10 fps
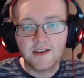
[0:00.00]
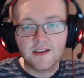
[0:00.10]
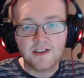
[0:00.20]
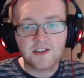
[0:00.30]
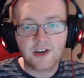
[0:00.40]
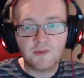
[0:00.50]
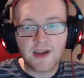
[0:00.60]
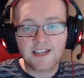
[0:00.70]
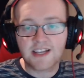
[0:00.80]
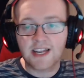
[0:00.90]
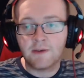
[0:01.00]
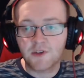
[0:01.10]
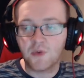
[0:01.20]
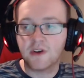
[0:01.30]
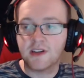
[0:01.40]
So basically, it
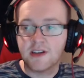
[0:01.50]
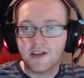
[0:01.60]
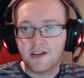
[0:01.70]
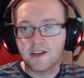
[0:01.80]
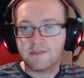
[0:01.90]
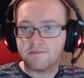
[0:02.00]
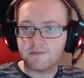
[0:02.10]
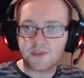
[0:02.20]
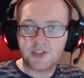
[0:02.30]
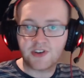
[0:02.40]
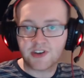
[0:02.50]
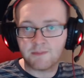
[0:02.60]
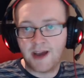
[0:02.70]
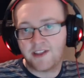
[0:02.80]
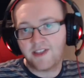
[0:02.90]
was one
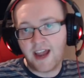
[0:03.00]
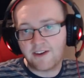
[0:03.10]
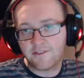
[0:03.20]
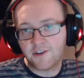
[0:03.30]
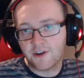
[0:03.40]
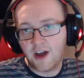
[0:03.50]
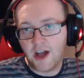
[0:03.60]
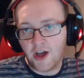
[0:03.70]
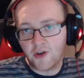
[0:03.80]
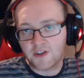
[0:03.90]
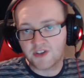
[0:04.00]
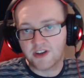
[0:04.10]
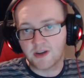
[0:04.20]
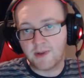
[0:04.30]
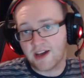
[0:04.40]
psychopath after another
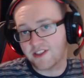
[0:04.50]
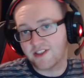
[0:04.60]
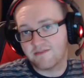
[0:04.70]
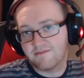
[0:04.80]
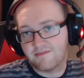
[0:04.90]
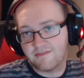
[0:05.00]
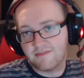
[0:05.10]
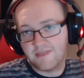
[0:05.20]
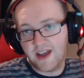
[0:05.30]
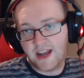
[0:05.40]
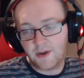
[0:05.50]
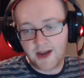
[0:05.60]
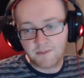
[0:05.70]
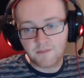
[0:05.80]
psychopath, in a way.